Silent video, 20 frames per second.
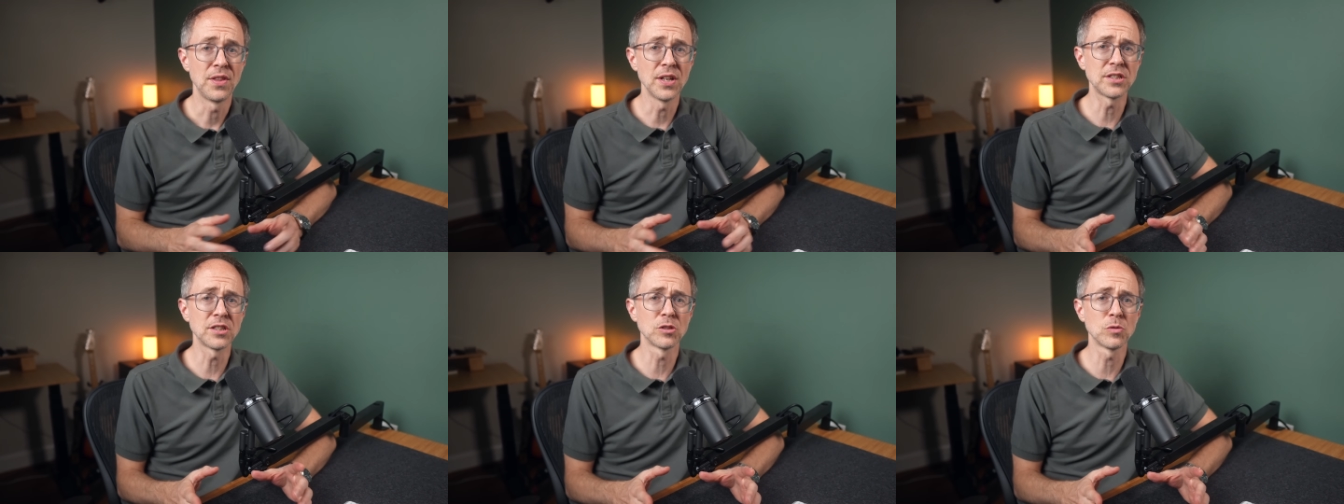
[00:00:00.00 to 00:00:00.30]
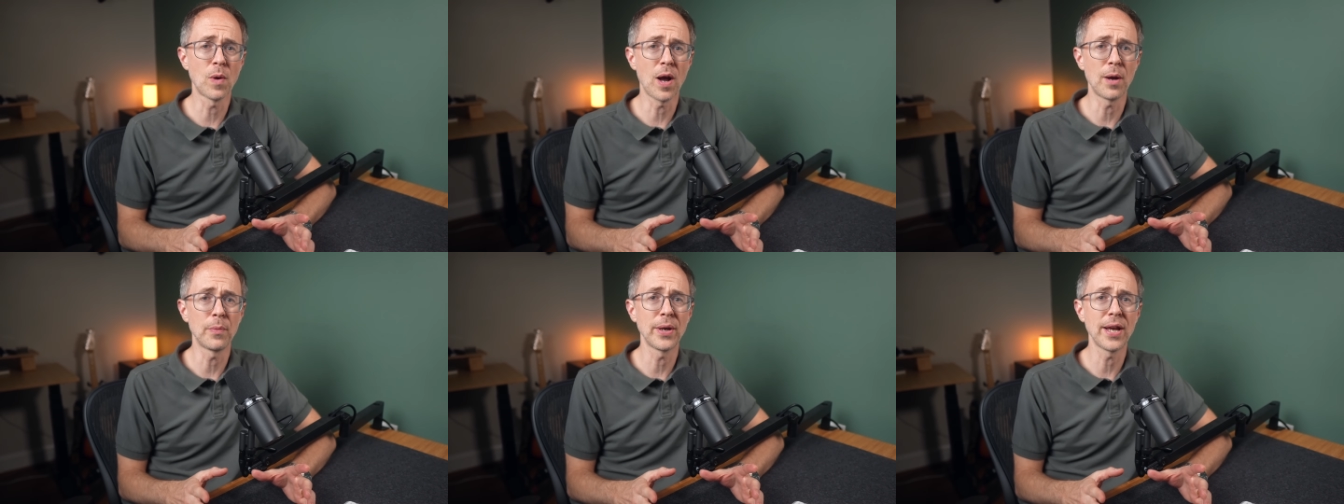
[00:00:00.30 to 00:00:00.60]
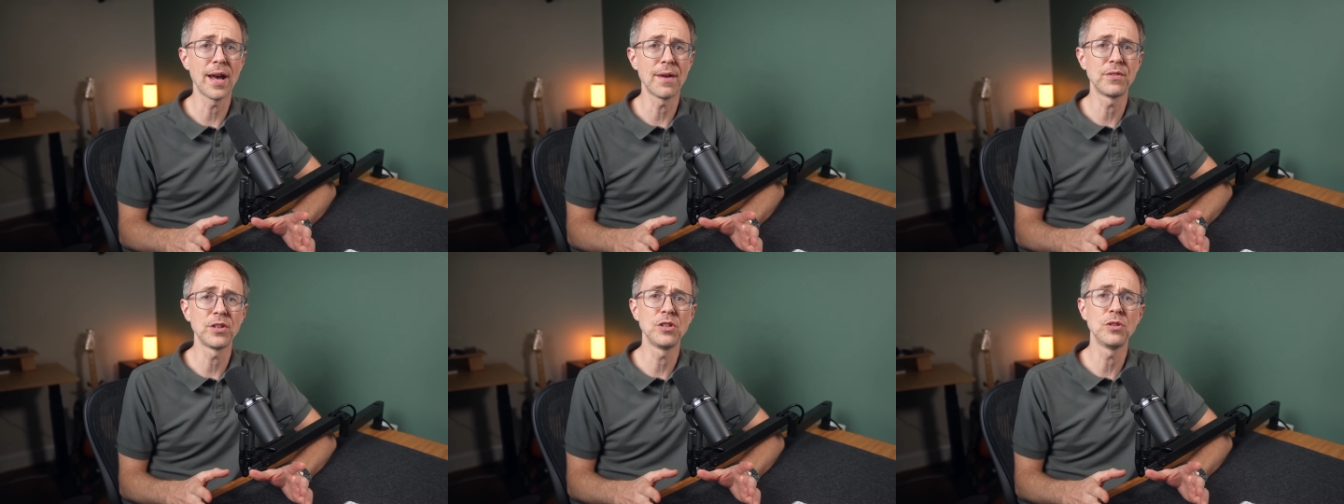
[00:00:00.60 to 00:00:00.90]
This is why we
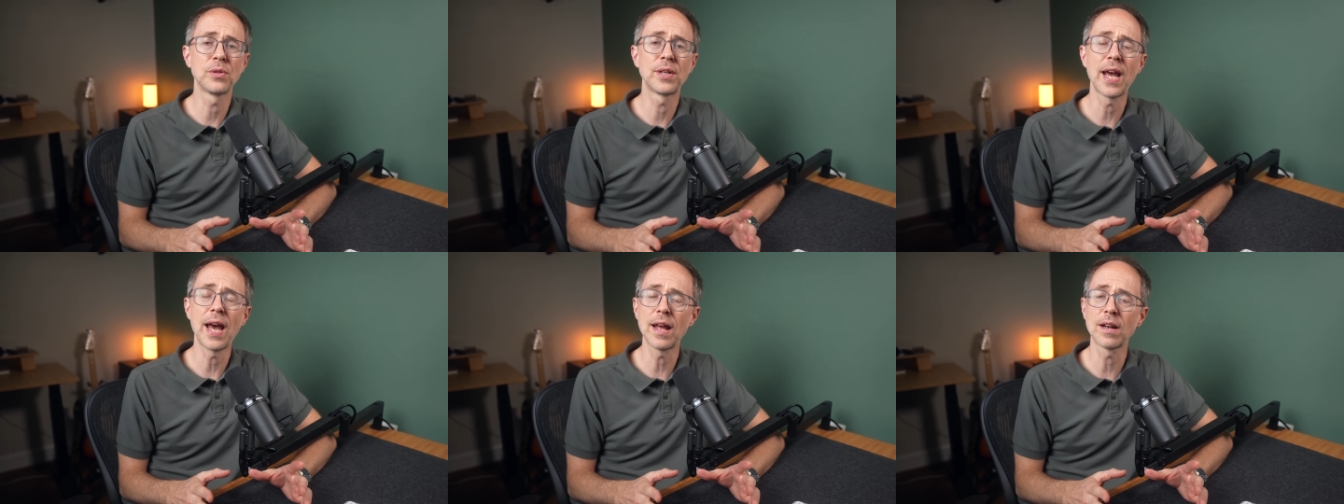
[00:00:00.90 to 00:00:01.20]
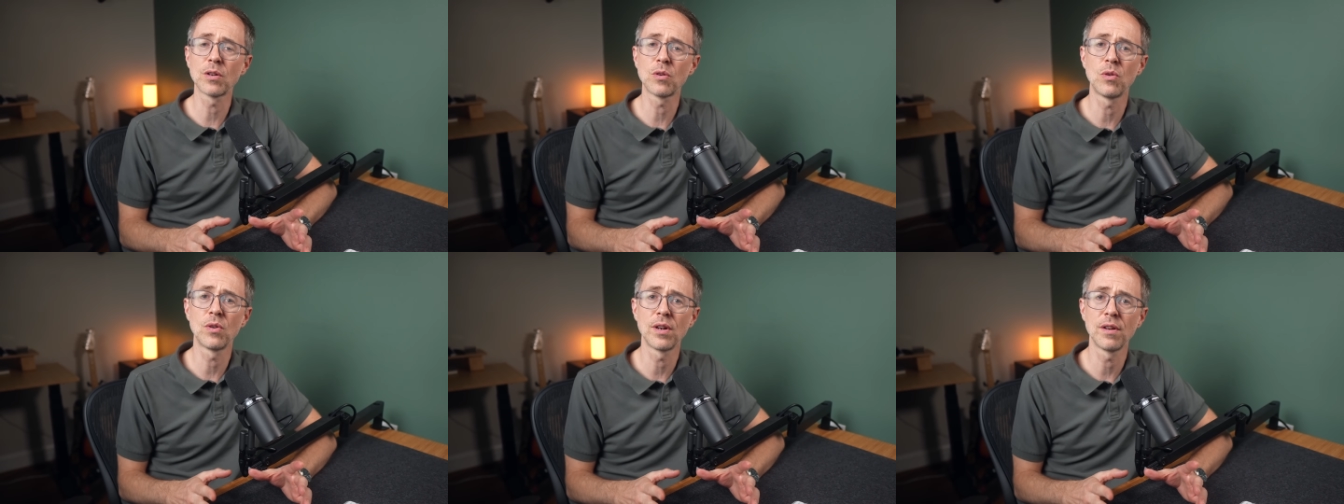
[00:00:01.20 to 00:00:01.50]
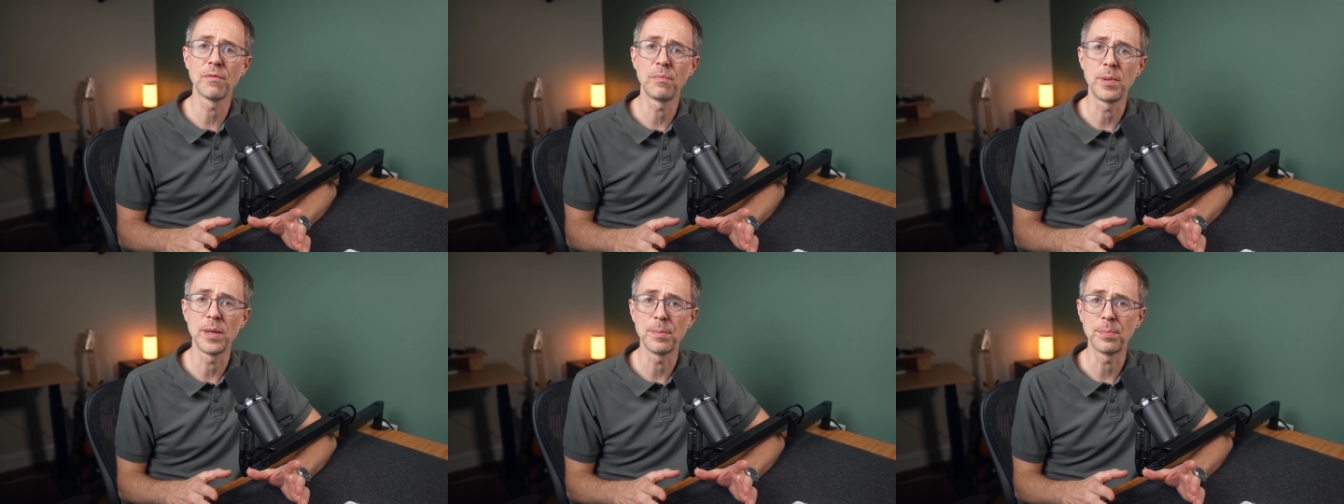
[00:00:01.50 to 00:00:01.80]
have a new category
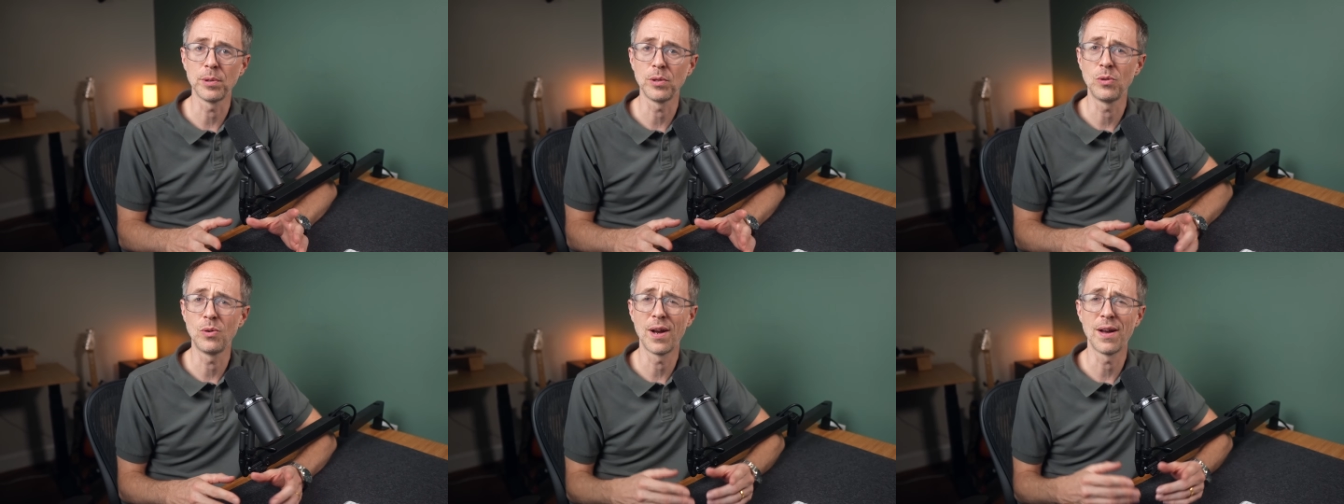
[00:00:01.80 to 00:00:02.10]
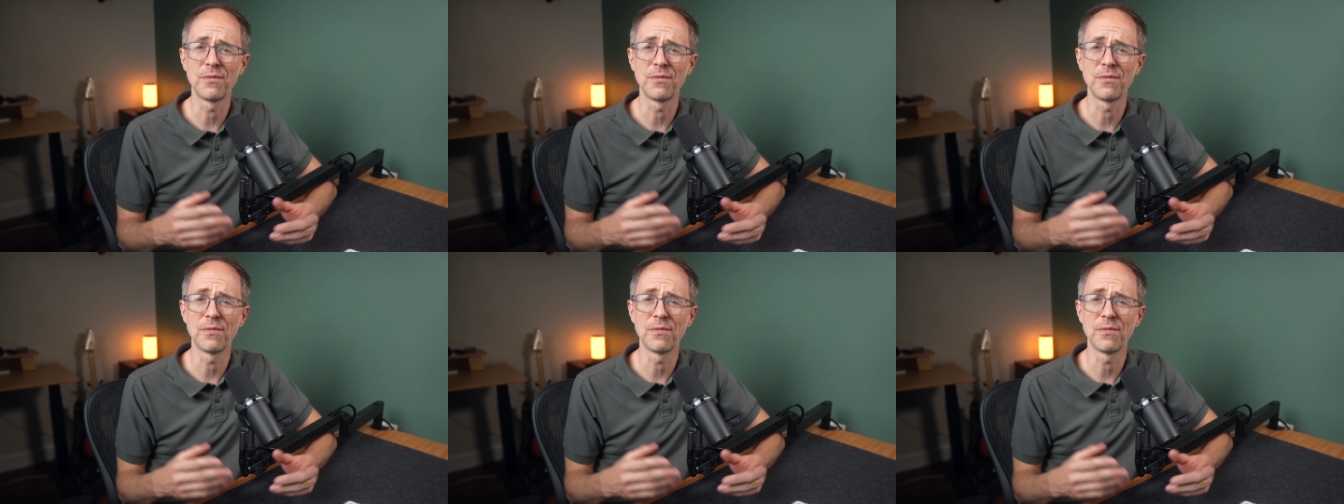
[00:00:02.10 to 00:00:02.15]
of people who